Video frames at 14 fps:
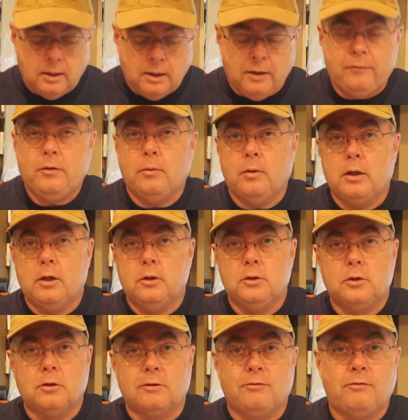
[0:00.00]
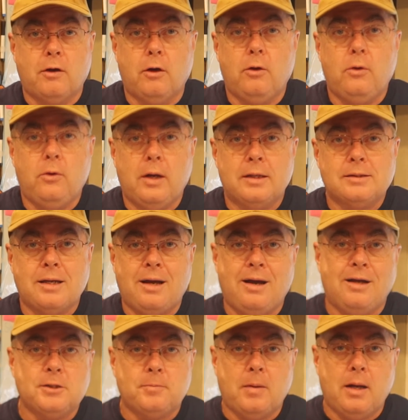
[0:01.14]
If you want to use your phone as a
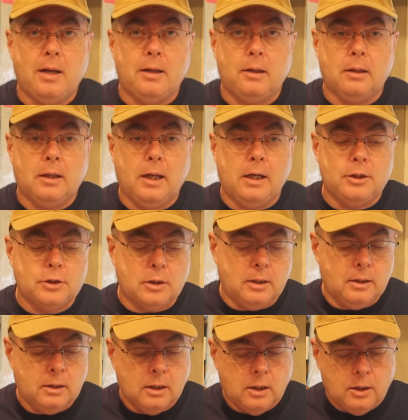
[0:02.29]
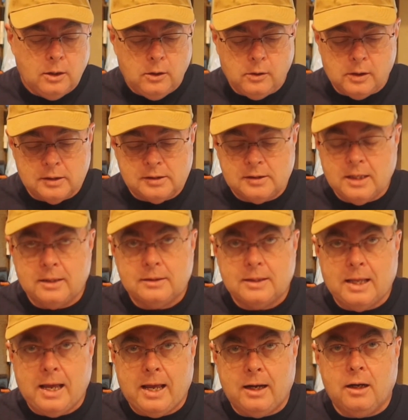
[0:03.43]
hotspot occasionally, you can set
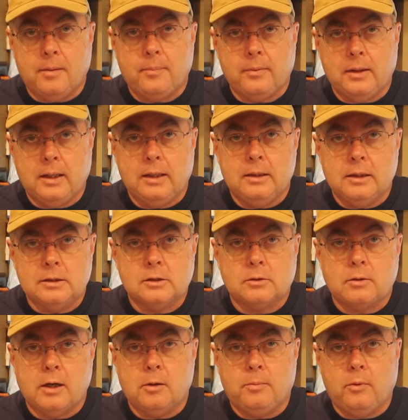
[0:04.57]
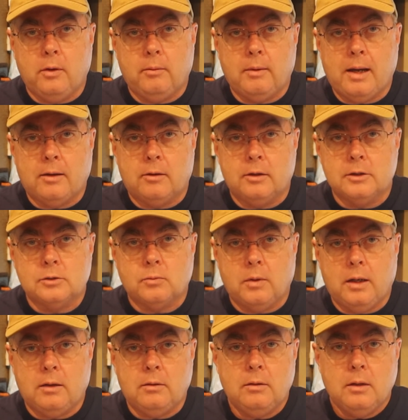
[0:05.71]
that up in this Cradle Point router as
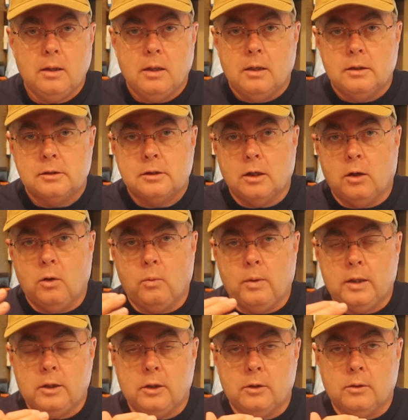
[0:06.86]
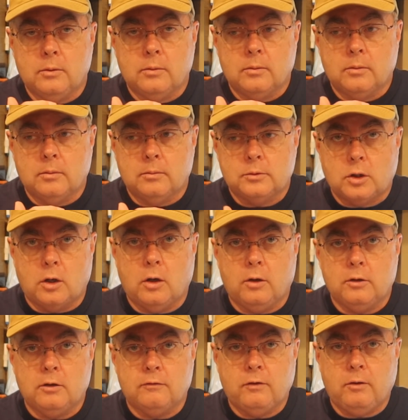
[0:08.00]
well. So when you turn
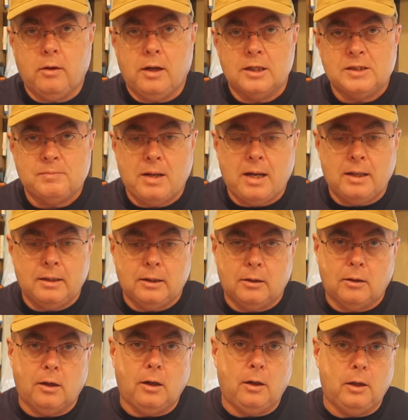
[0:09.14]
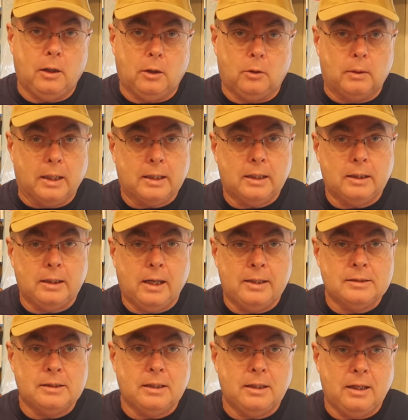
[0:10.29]
on your phone hotspot, it'll
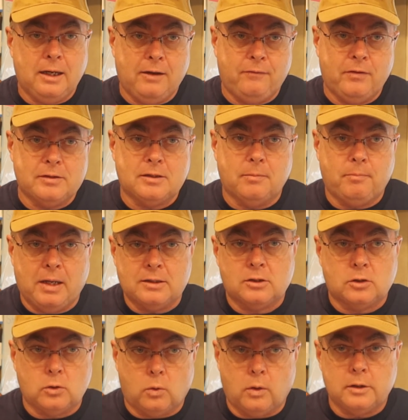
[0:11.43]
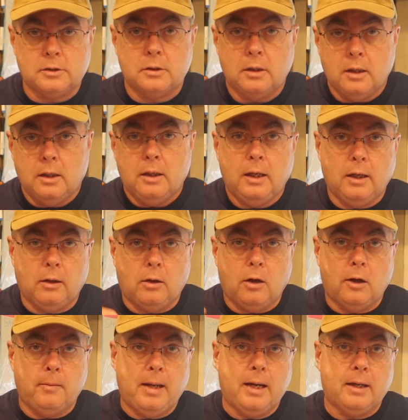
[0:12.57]
recognize it, and if it's the best source, it'll
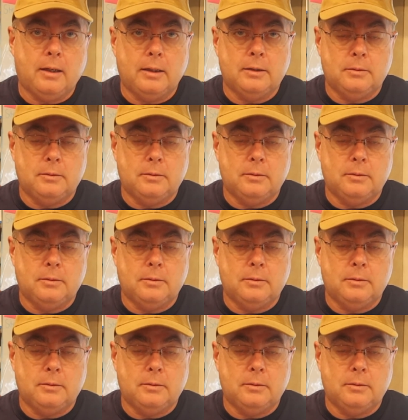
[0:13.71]
automatically